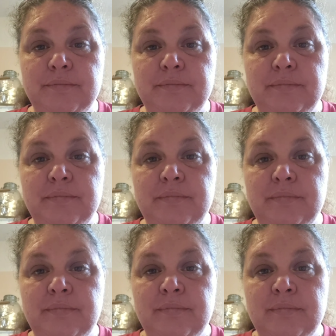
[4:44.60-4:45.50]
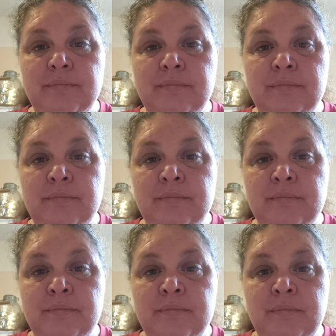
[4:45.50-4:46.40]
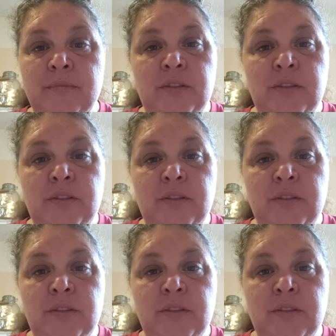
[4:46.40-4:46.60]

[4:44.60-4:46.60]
Nothing is said.